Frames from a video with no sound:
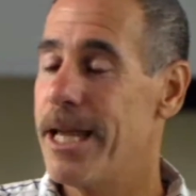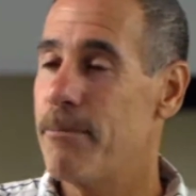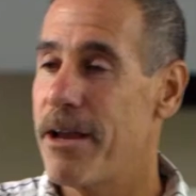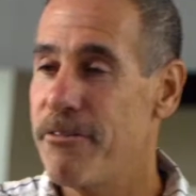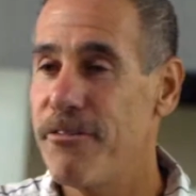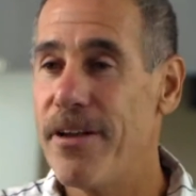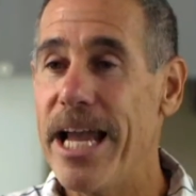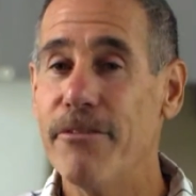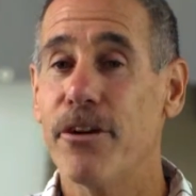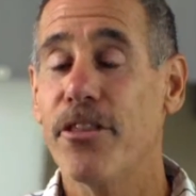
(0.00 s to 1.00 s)
And my
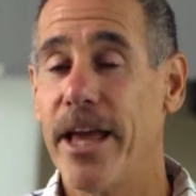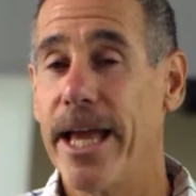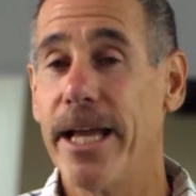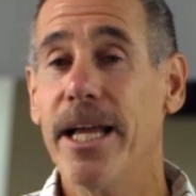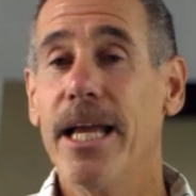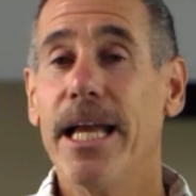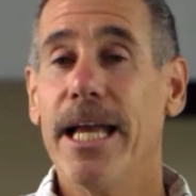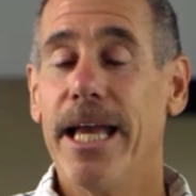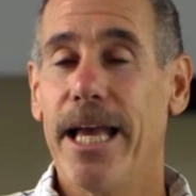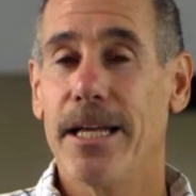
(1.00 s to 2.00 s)
favorite thing
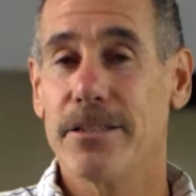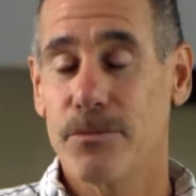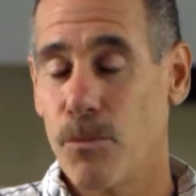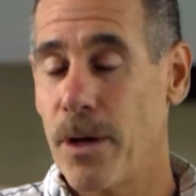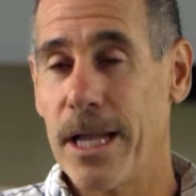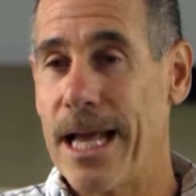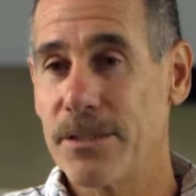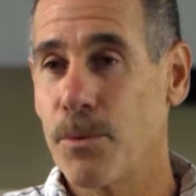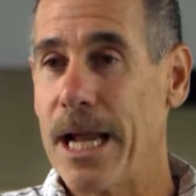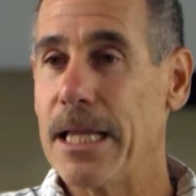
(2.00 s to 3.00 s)
is
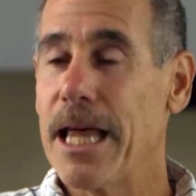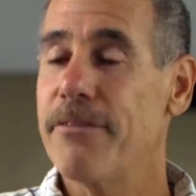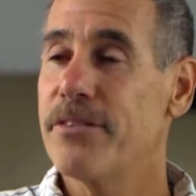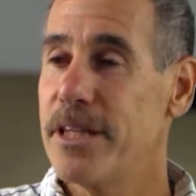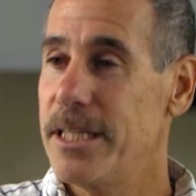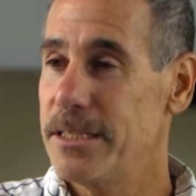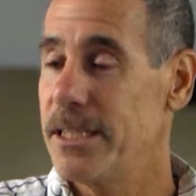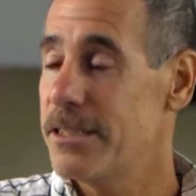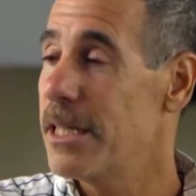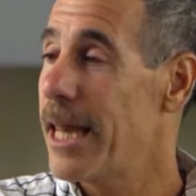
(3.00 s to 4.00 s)
when I left
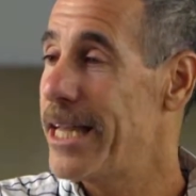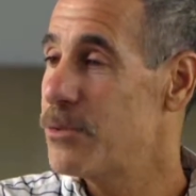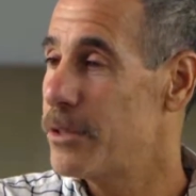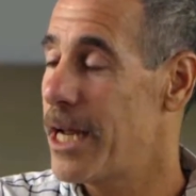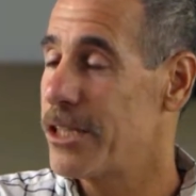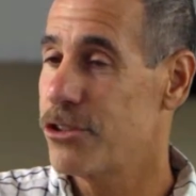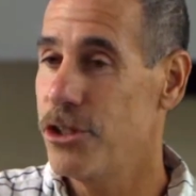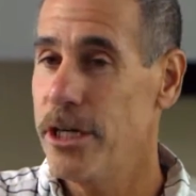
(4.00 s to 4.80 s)
this class with Dr.